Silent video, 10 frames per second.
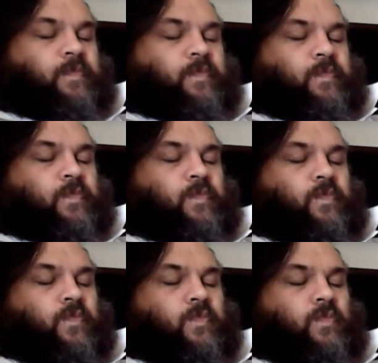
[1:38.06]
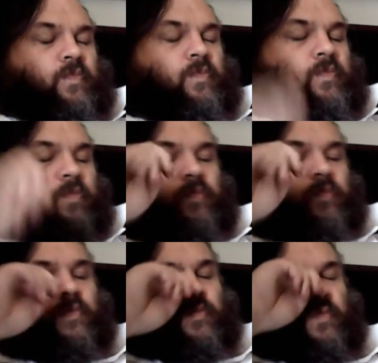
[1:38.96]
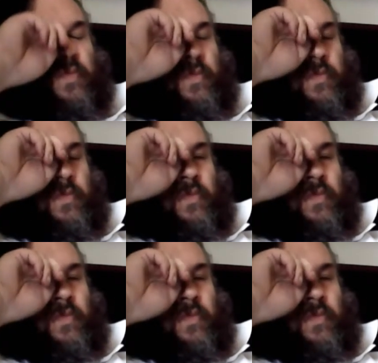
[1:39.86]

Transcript: [no speech]